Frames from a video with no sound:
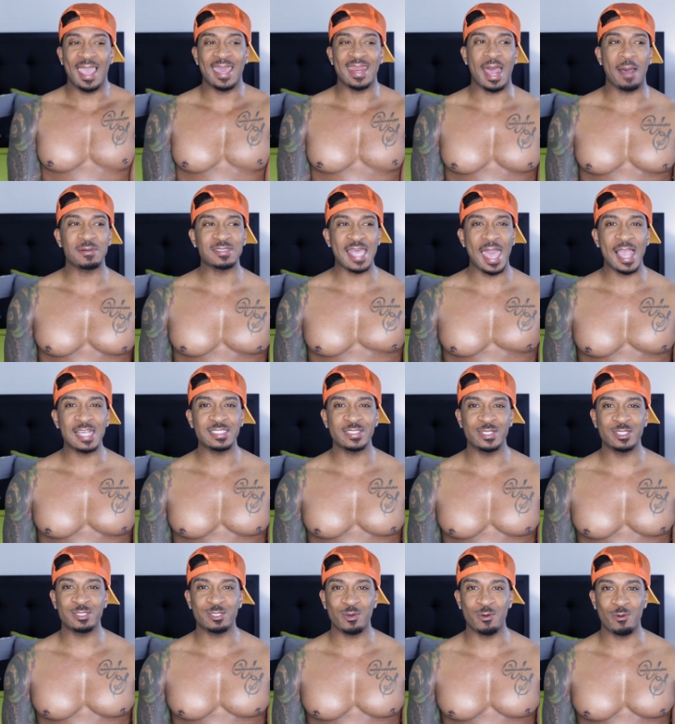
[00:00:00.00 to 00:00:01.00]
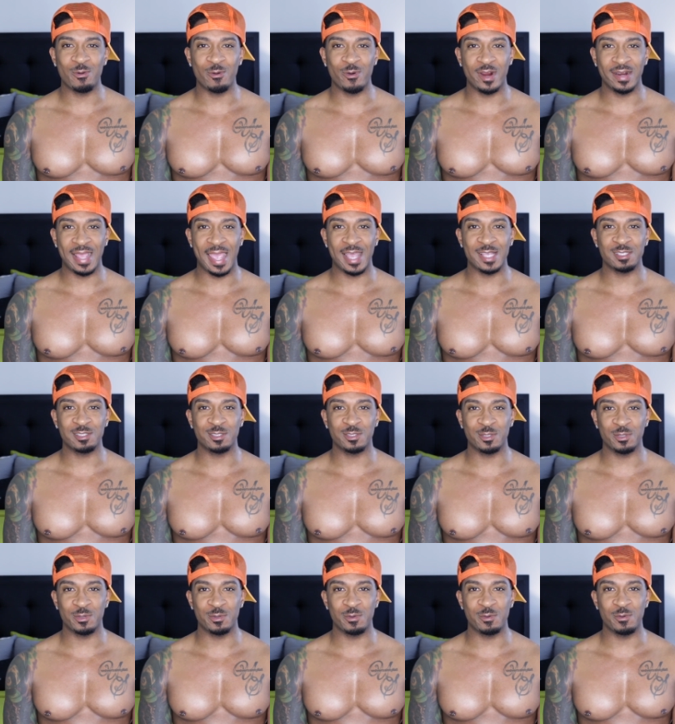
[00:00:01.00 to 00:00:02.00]
And I was actually torn as
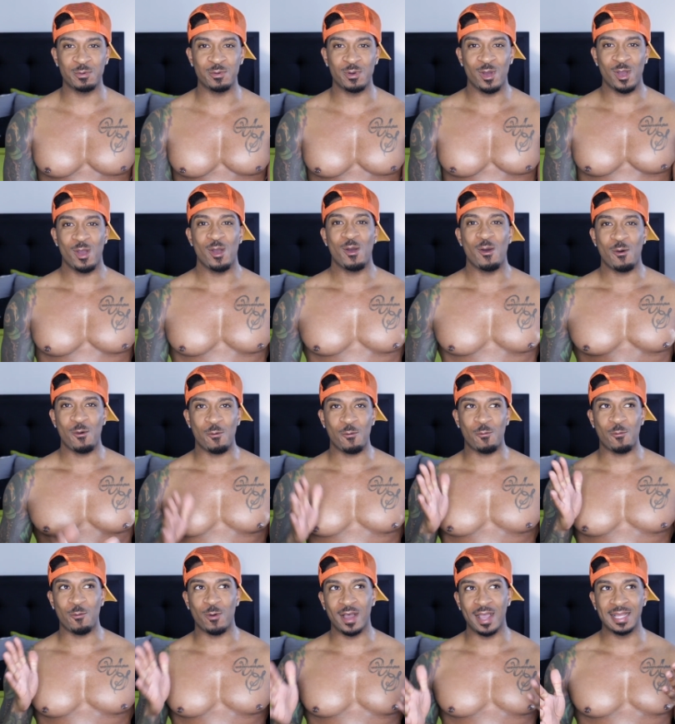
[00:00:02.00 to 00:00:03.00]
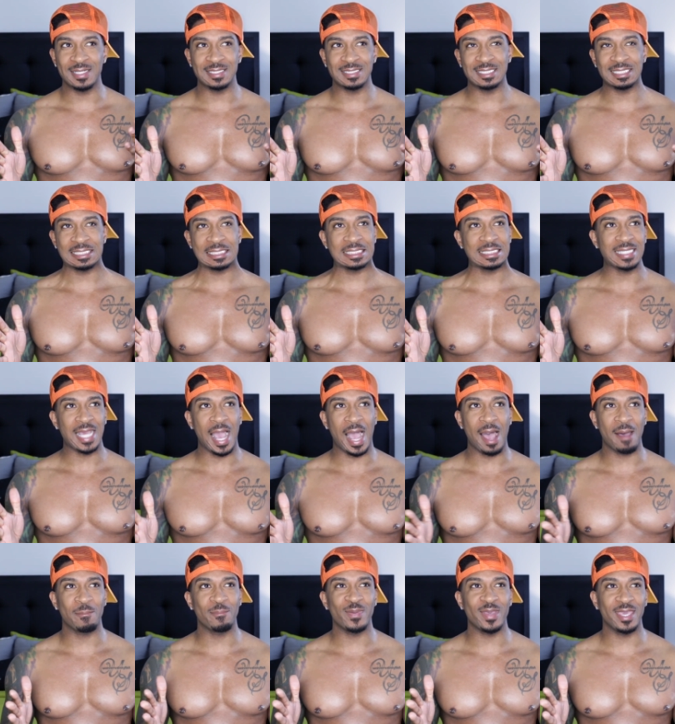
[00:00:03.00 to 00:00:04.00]
to what
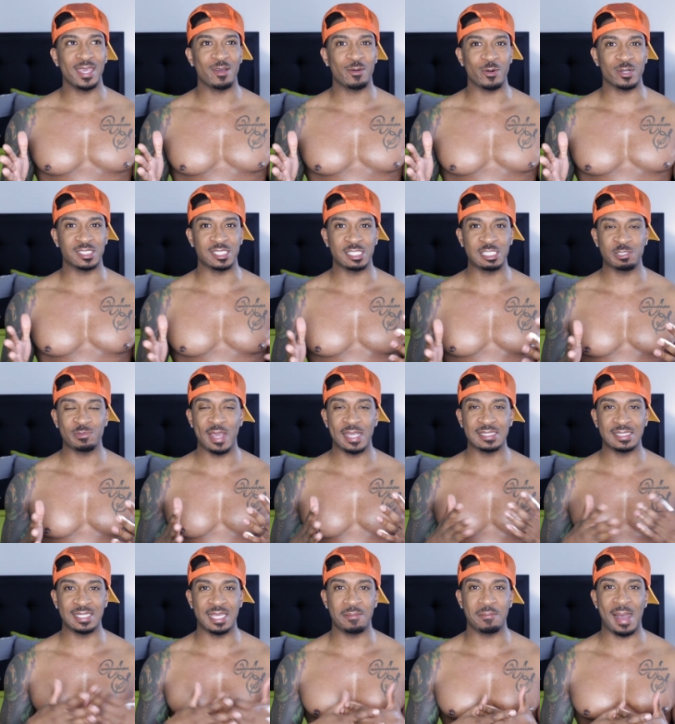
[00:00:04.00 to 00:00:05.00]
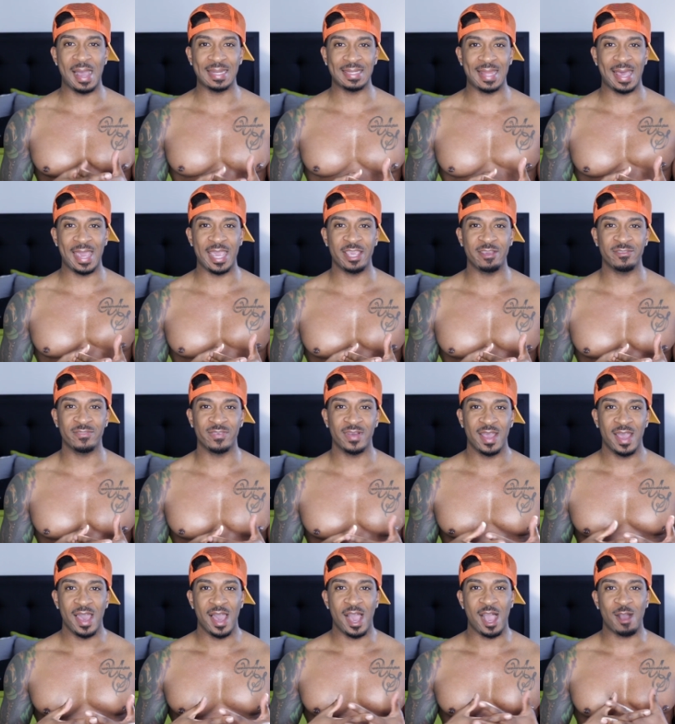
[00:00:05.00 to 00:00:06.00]
topic or situation in my life
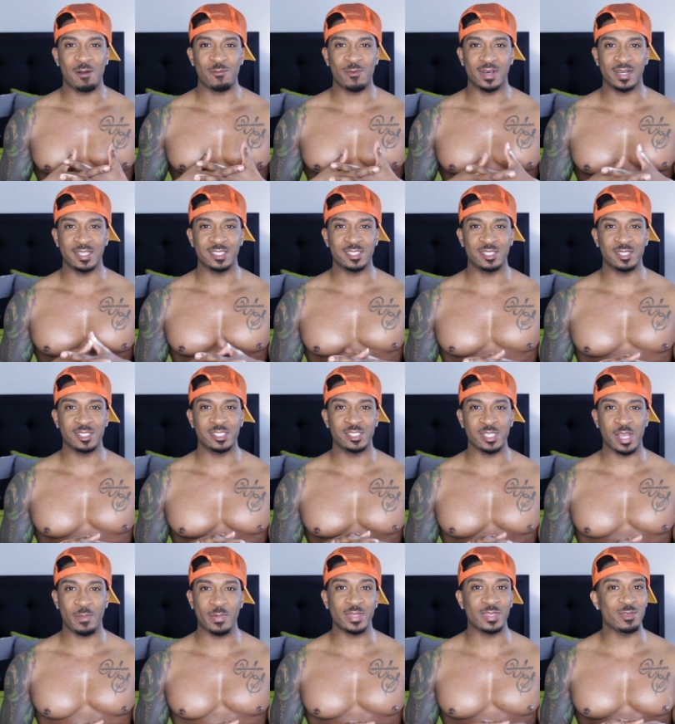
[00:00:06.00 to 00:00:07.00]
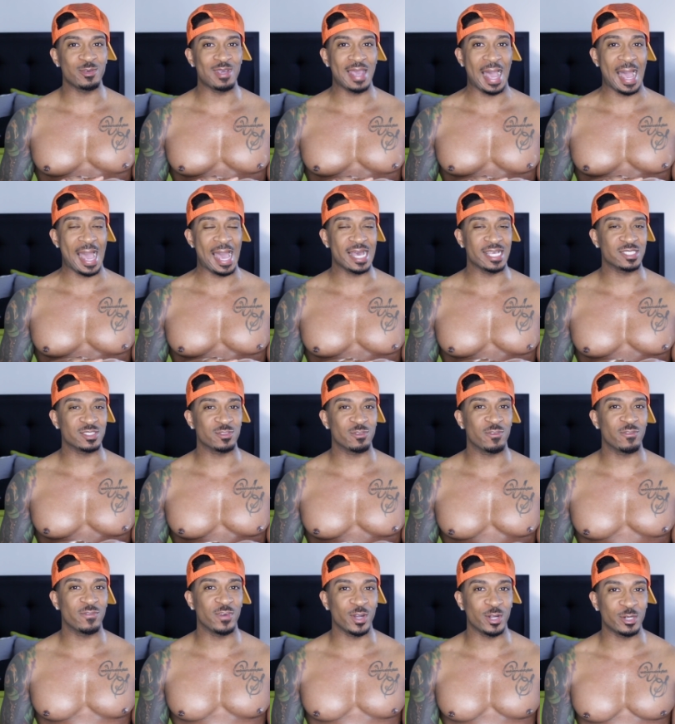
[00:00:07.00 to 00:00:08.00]
I wanted to share with you guys
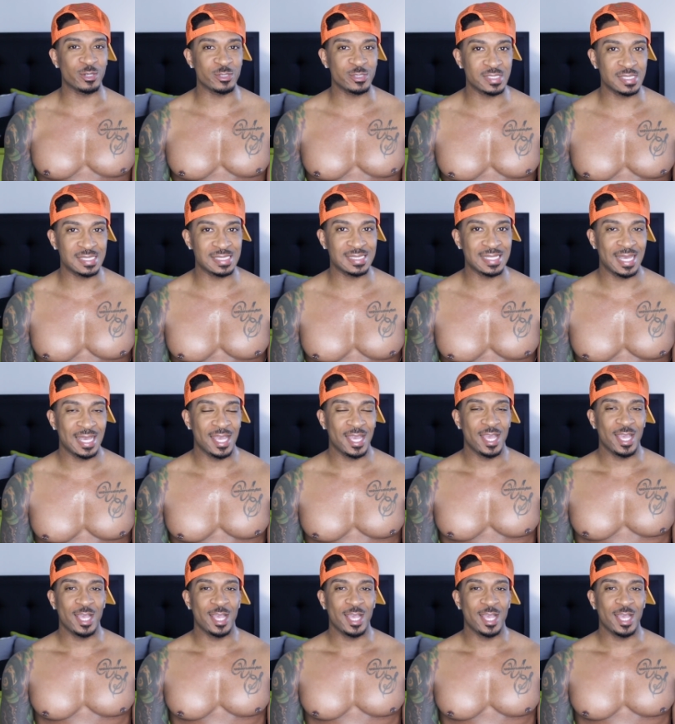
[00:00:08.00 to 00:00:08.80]
first.